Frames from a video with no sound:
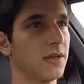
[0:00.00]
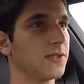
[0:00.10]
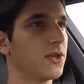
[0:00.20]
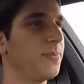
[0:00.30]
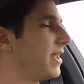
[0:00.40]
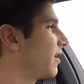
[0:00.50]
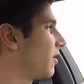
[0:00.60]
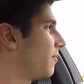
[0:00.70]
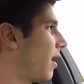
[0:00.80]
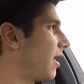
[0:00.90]
So depending
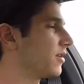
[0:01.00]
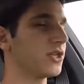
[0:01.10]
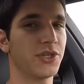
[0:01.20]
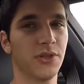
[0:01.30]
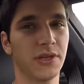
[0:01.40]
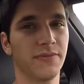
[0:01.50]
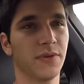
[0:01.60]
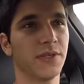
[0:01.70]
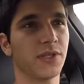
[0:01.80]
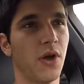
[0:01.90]
on the mileage that you're looking
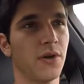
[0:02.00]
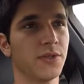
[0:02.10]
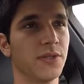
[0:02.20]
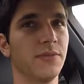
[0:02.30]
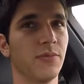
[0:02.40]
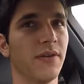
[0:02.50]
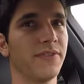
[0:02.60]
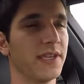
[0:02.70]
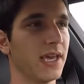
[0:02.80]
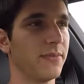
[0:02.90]
for these cars, you can
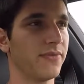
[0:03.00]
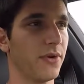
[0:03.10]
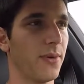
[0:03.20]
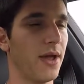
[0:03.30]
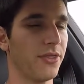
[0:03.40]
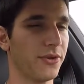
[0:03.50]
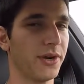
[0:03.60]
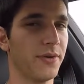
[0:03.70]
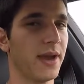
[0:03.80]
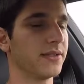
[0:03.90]
roughly get them for around
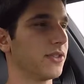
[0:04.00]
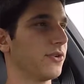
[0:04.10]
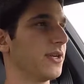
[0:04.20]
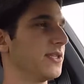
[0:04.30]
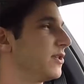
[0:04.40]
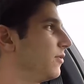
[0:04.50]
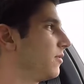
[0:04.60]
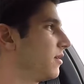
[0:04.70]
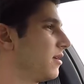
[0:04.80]
30 grand to 32.